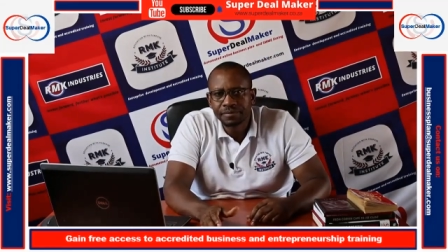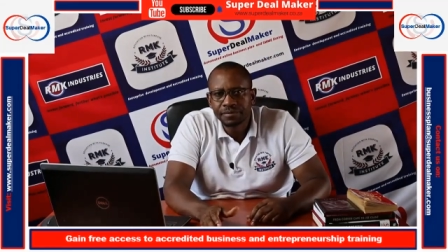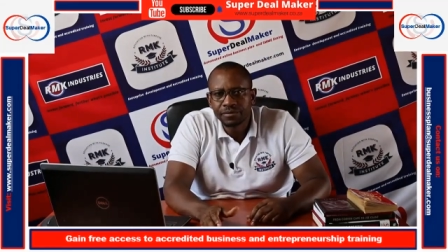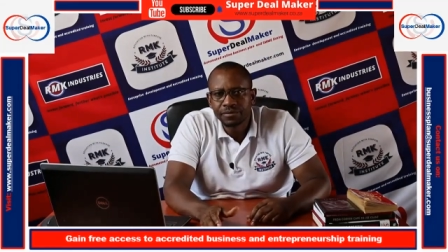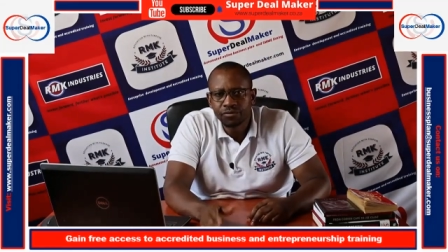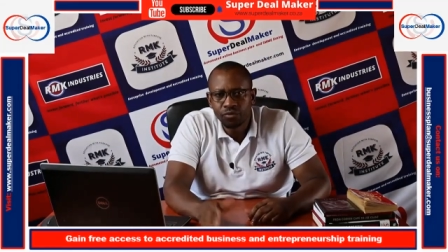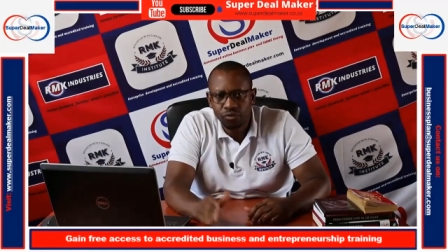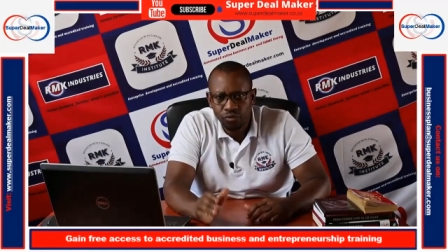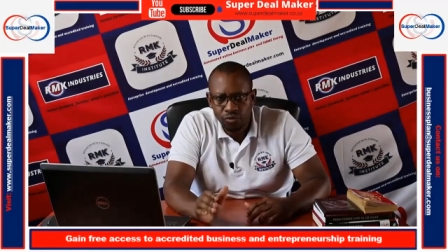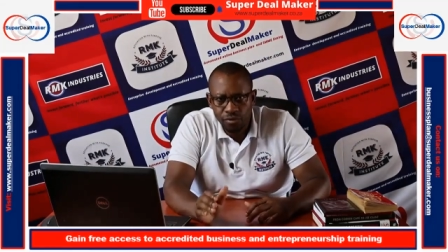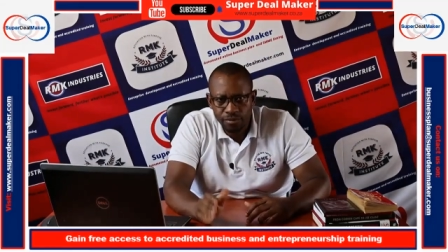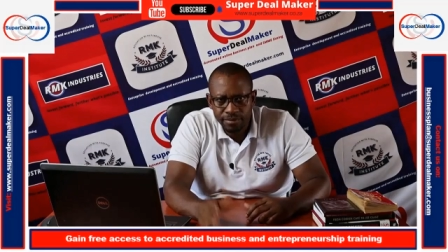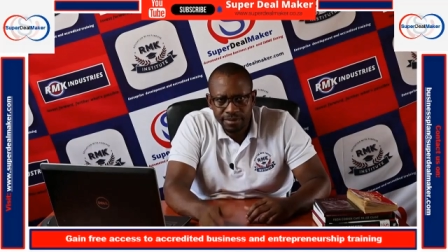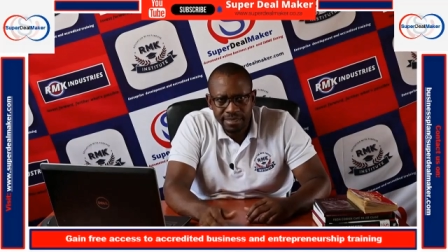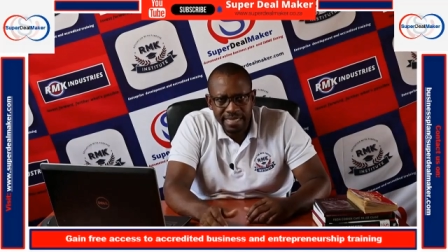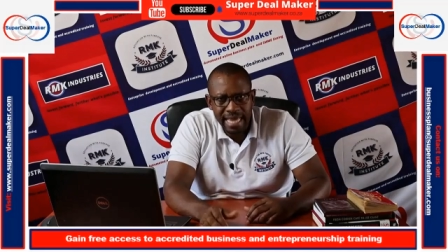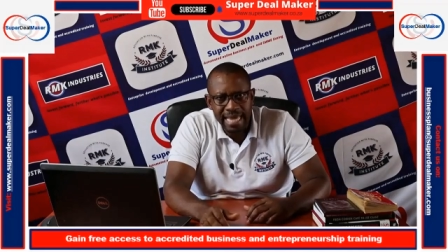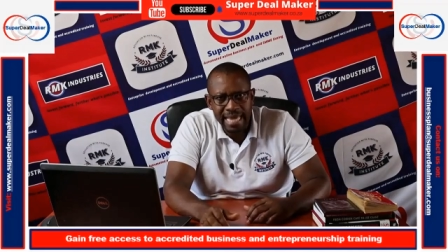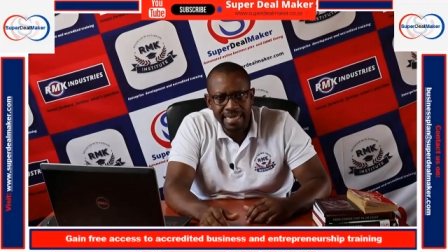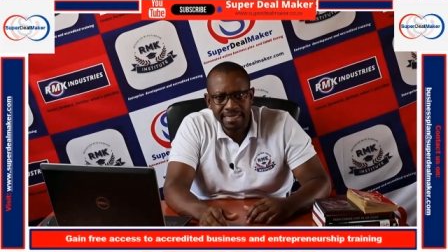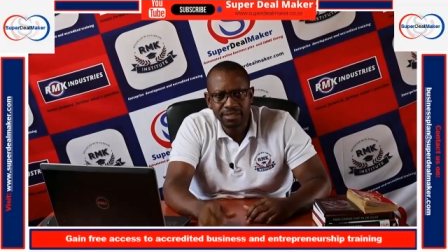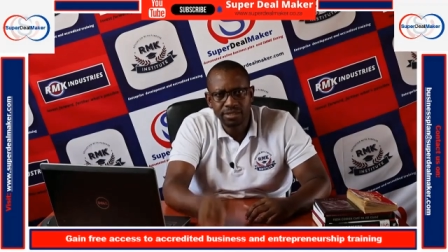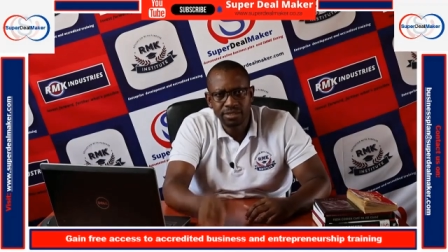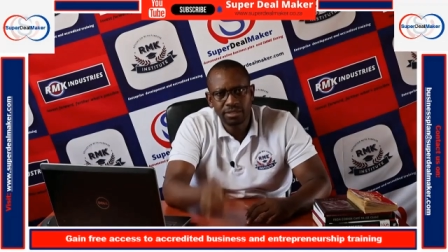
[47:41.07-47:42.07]
from
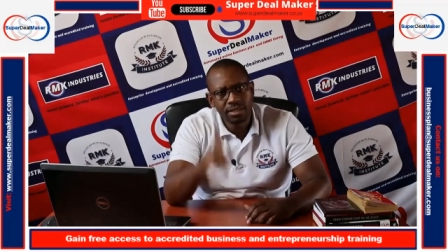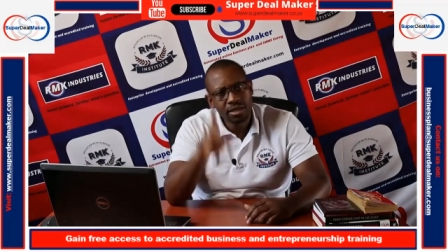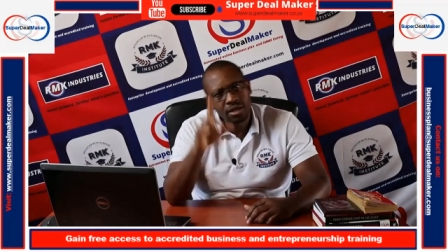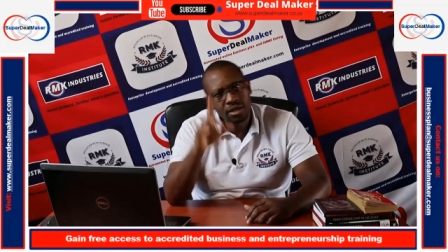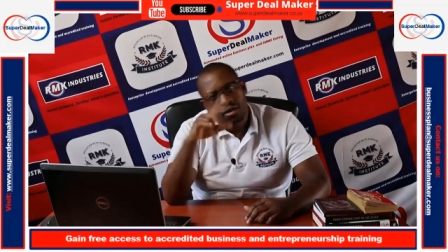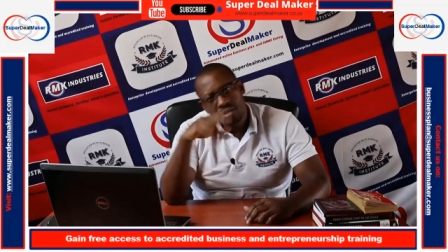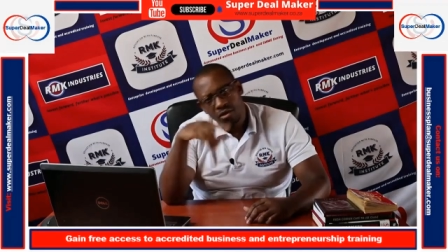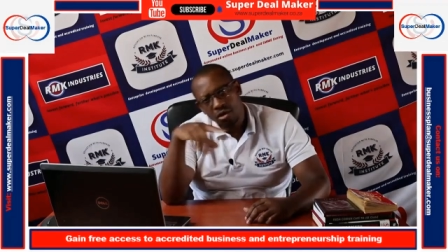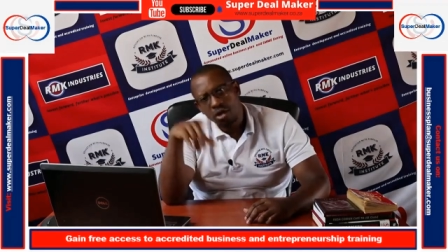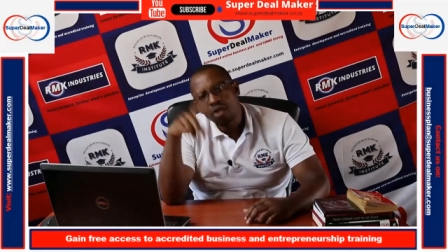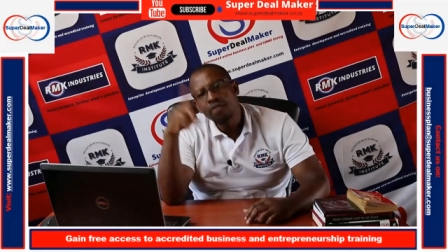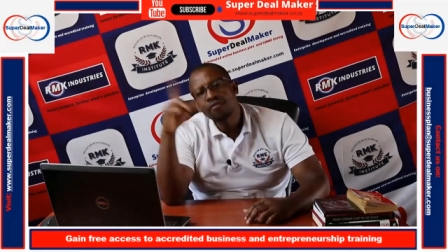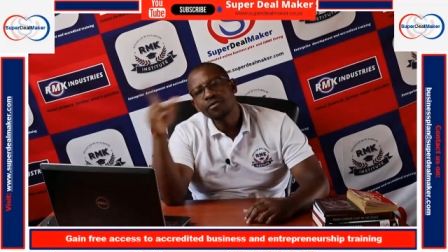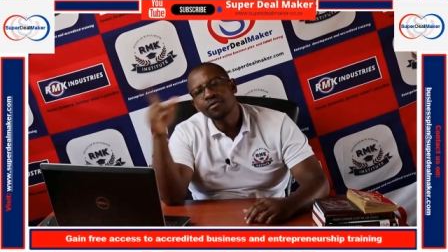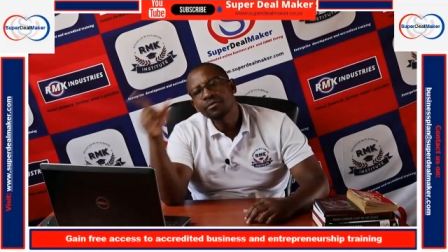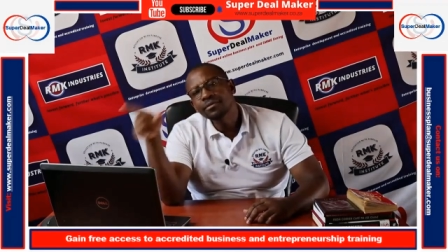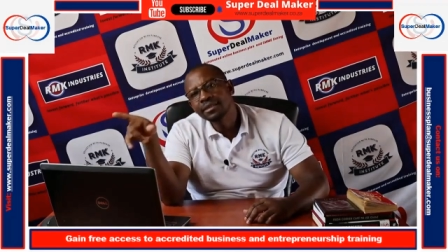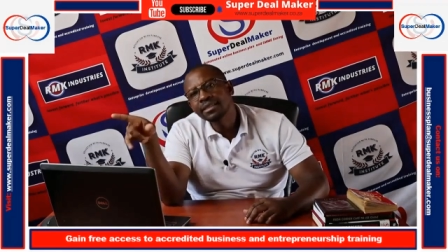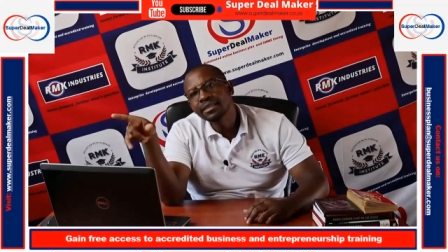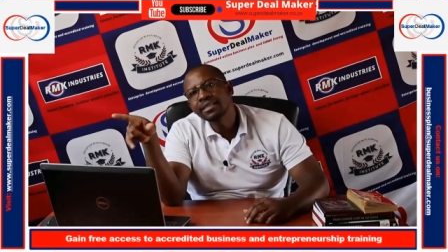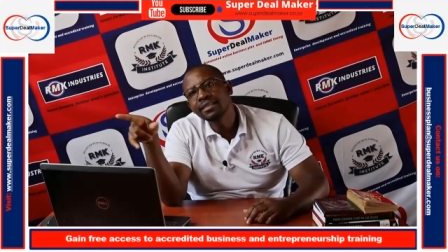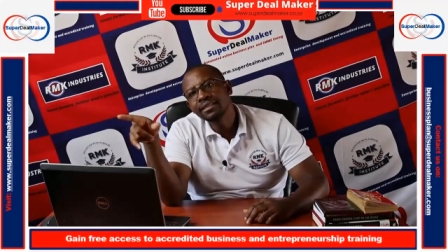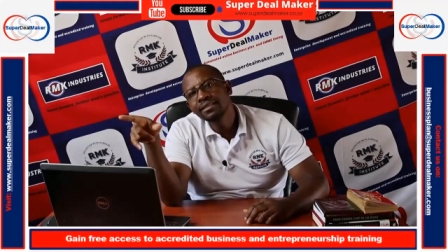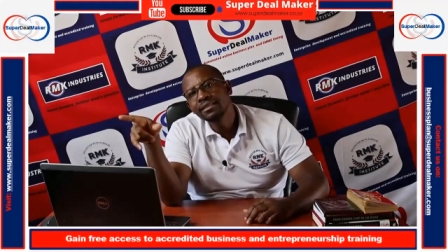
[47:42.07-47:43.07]
SARS or from
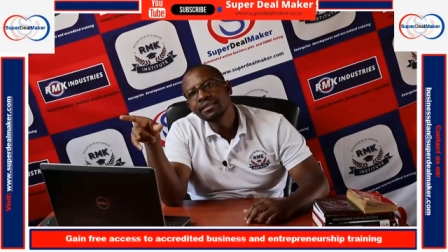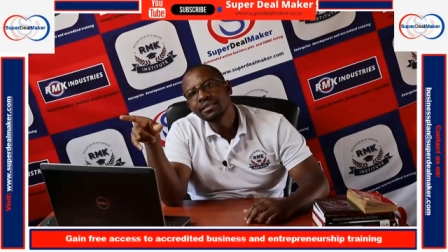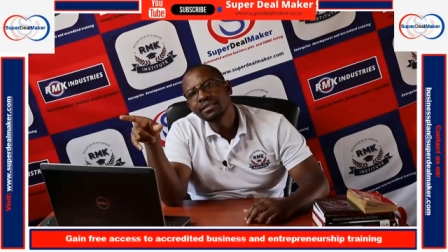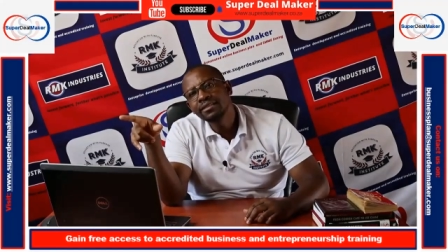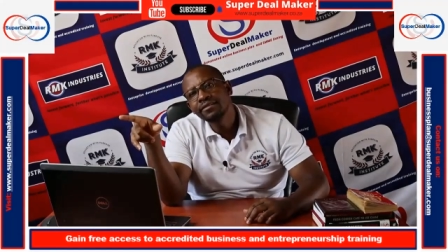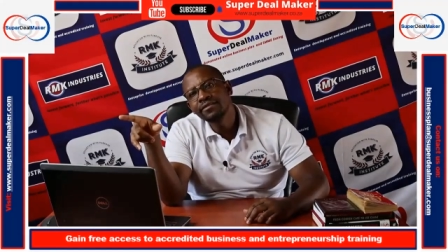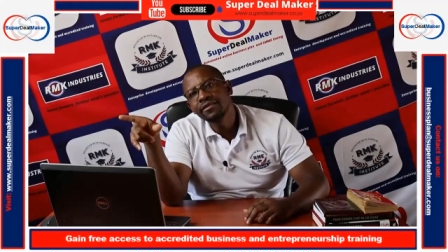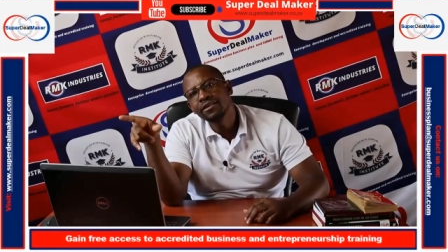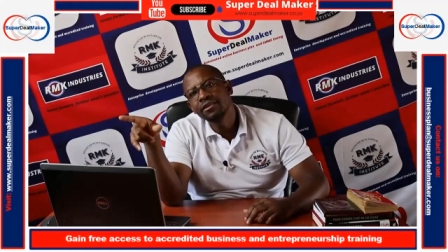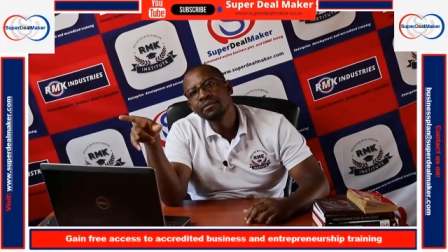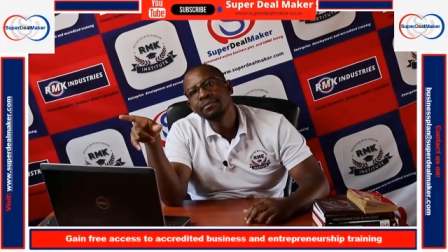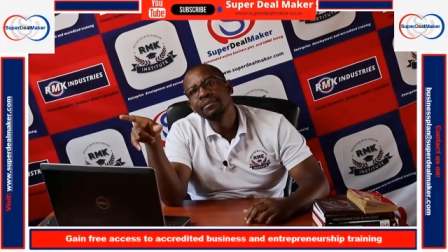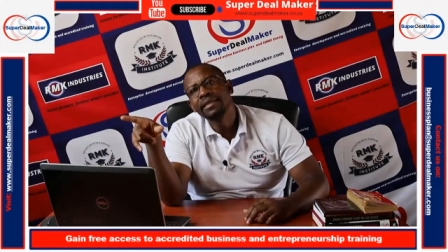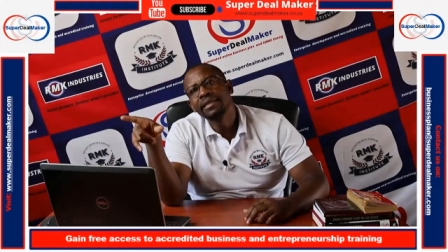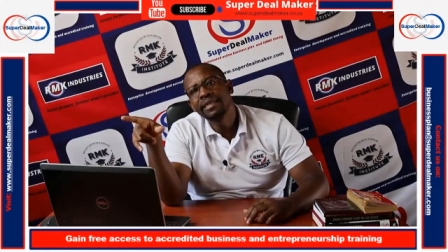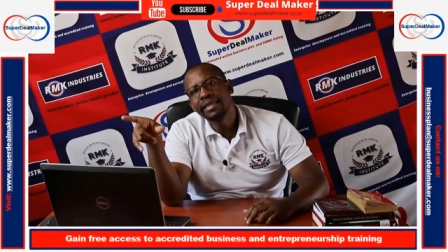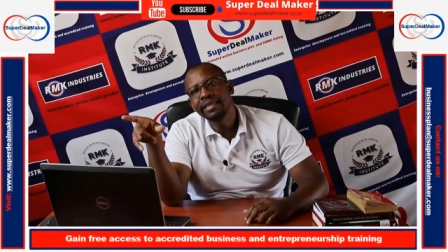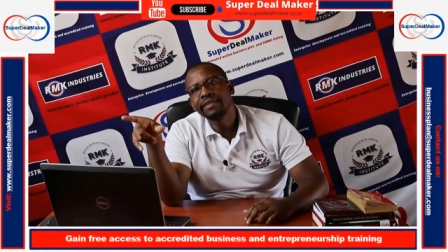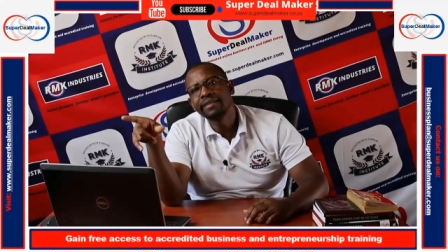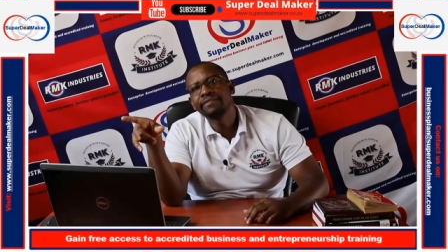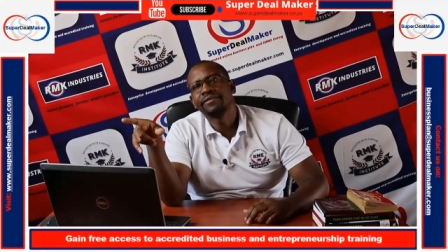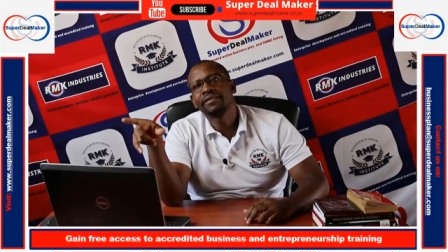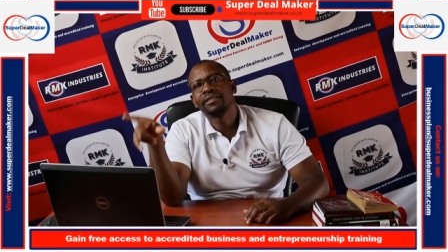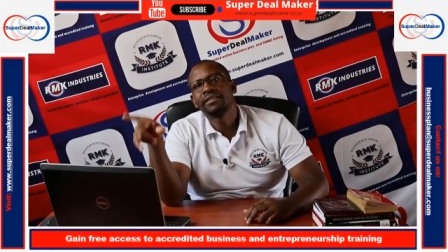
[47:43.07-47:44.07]
skills development
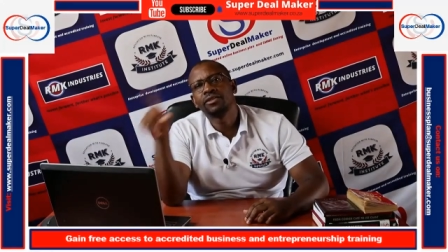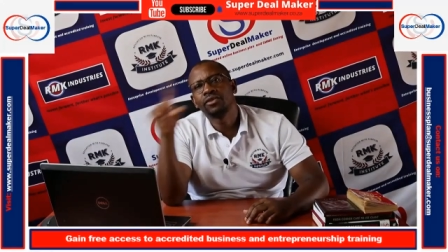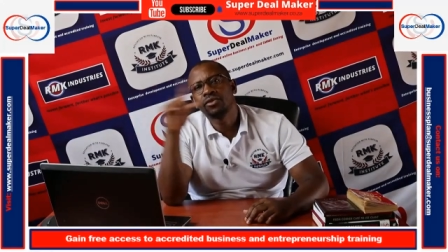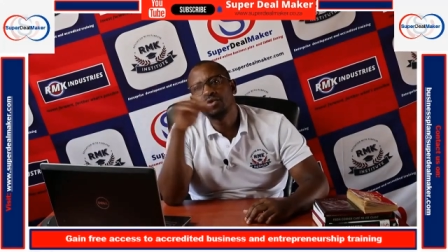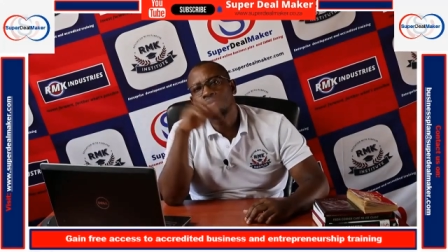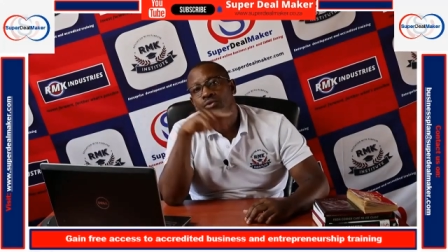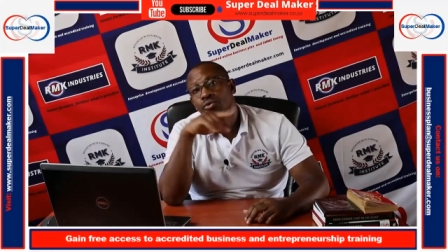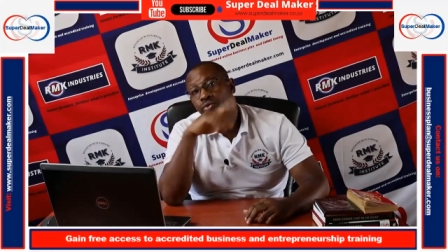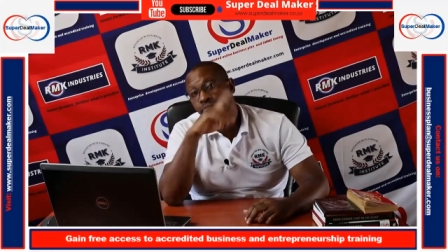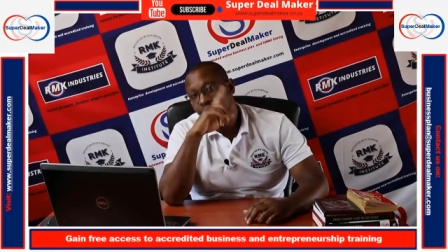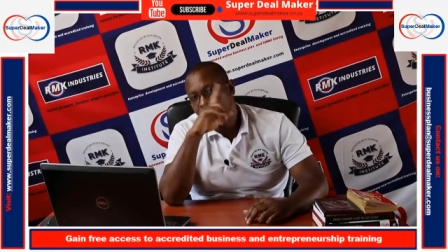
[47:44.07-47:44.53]
levy through